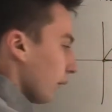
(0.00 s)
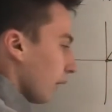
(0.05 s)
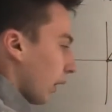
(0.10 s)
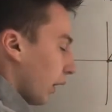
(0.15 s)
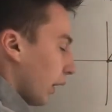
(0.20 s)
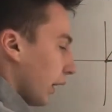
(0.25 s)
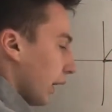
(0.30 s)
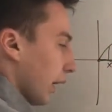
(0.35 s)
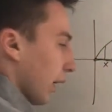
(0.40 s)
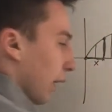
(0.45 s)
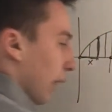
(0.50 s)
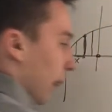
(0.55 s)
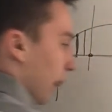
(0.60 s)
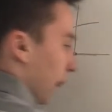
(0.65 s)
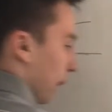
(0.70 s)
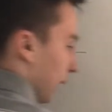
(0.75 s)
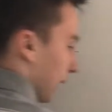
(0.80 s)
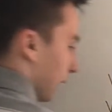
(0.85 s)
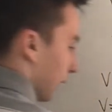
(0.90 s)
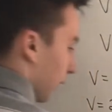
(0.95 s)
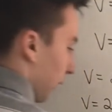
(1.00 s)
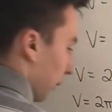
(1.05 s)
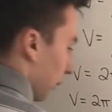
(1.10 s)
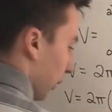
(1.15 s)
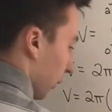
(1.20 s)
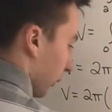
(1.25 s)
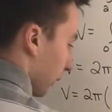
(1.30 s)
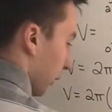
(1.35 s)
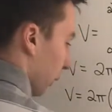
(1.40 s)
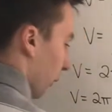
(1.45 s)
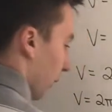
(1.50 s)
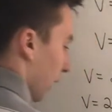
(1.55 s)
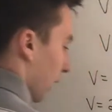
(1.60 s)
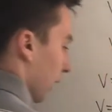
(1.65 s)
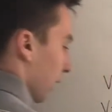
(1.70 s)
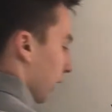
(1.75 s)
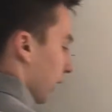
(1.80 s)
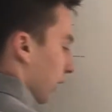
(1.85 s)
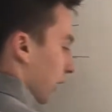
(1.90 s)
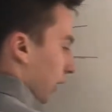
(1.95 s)
All right, this term goes
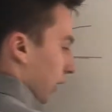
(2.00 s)
away.